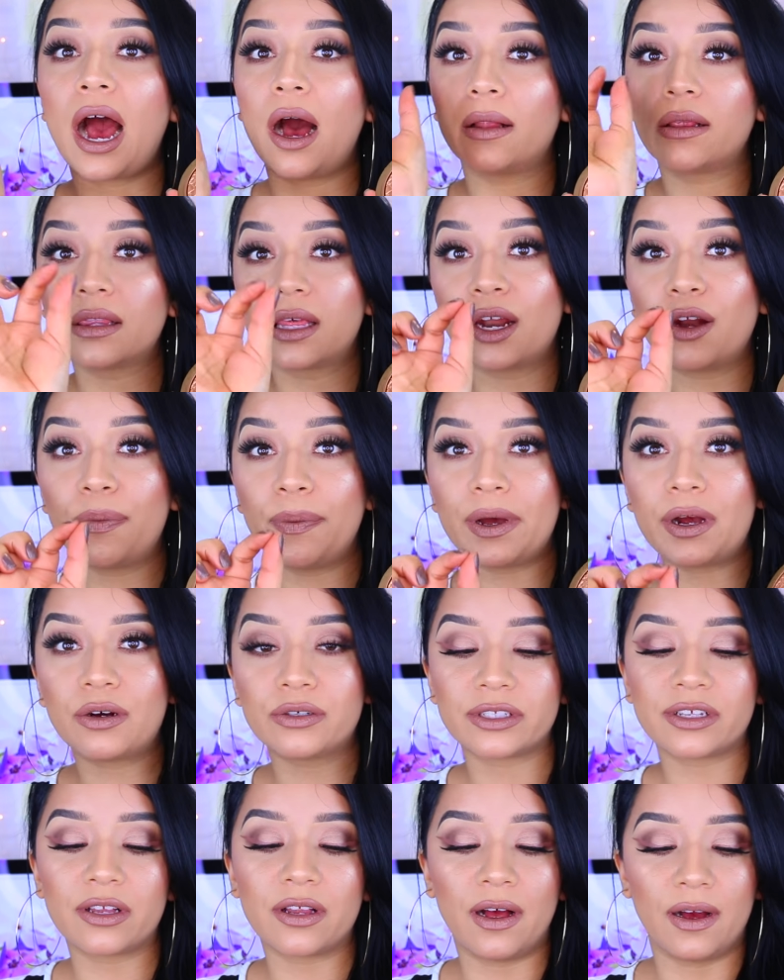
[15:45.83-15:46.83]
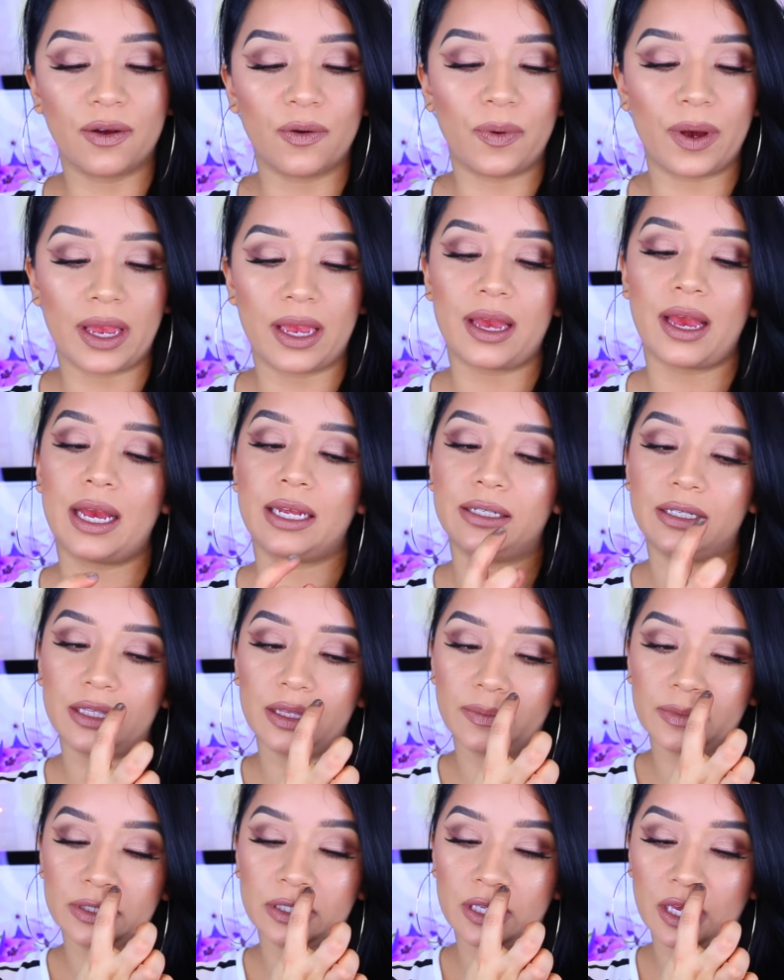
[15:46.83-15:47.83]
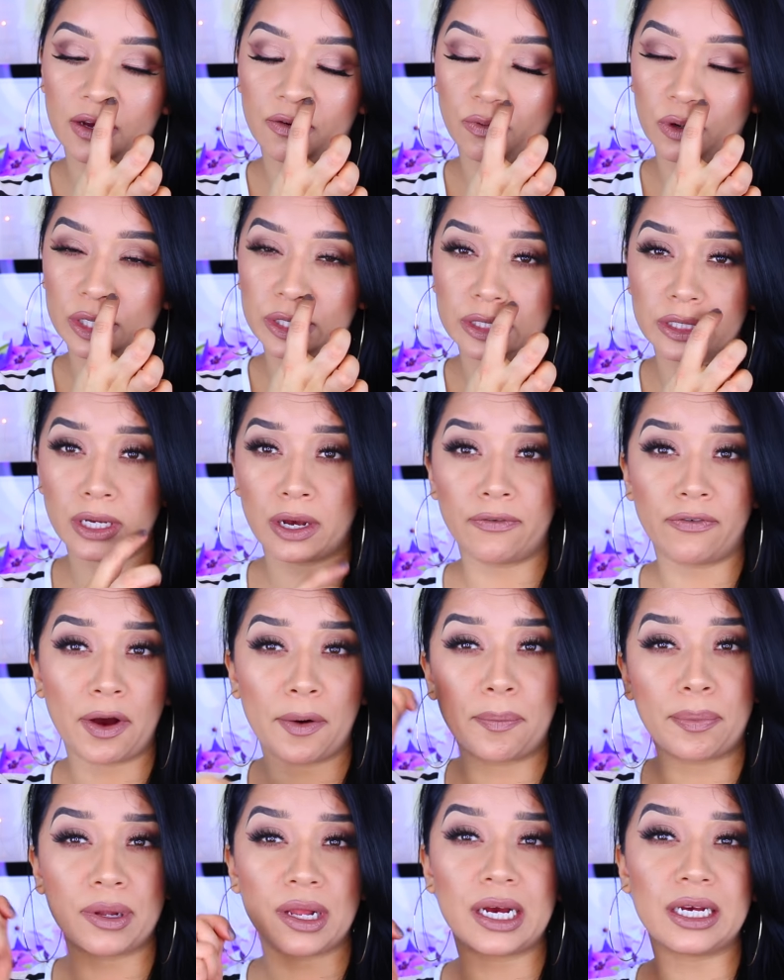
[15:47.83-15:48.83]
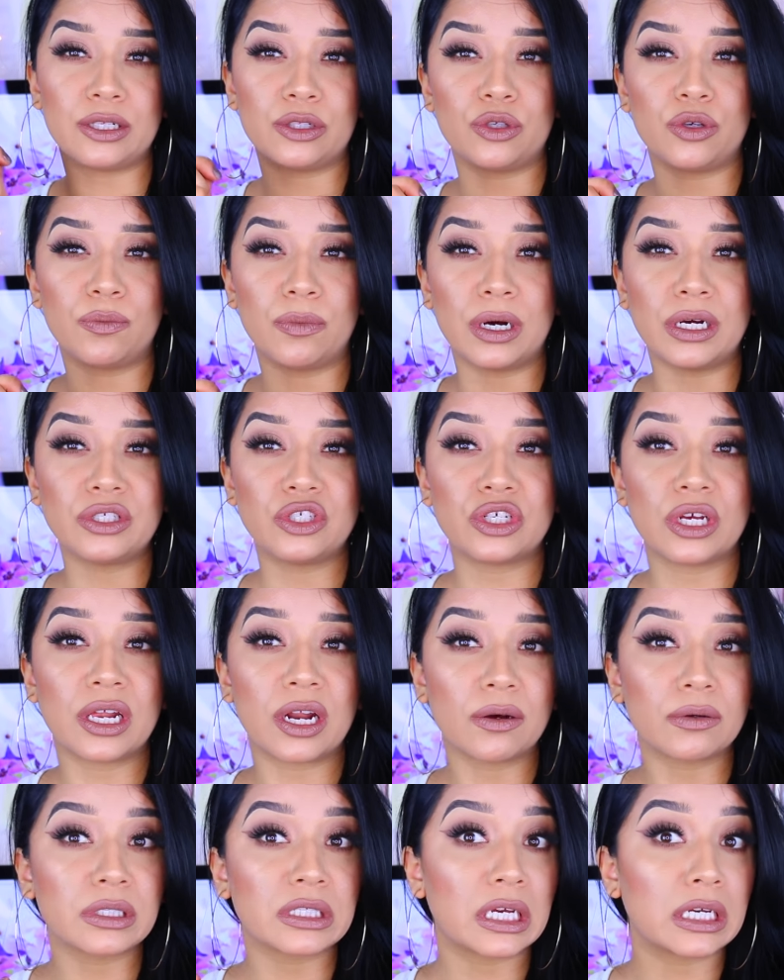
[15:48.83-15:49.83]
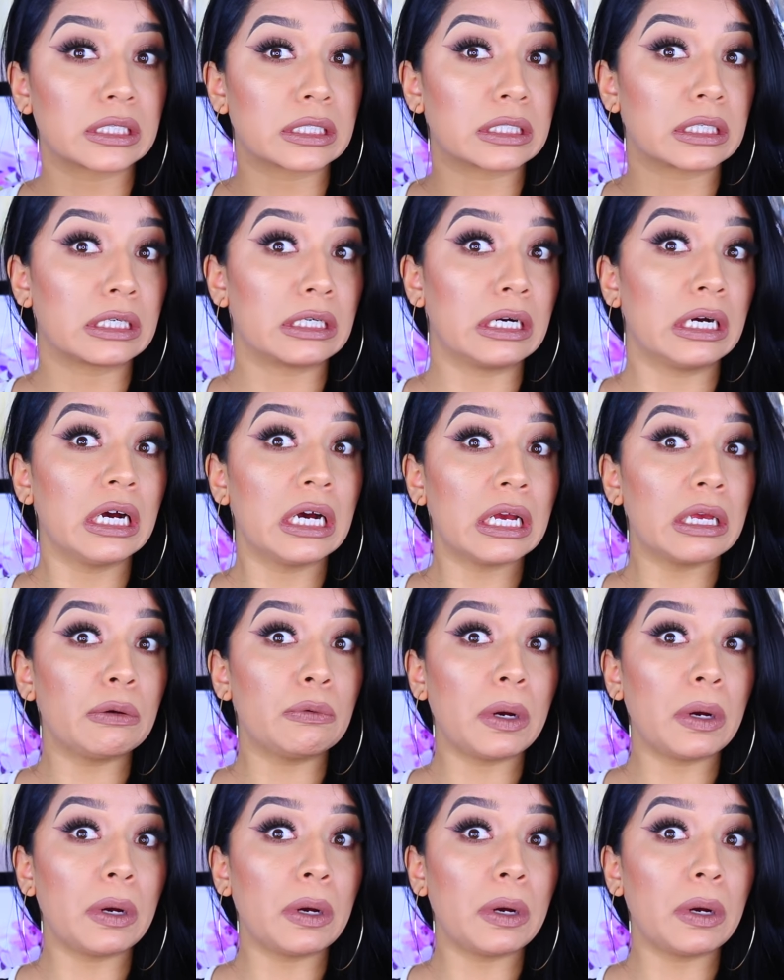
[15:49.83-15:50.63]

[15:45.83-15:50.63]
A little bit goes a long way. I did the mistake once of applying too much and I was like, I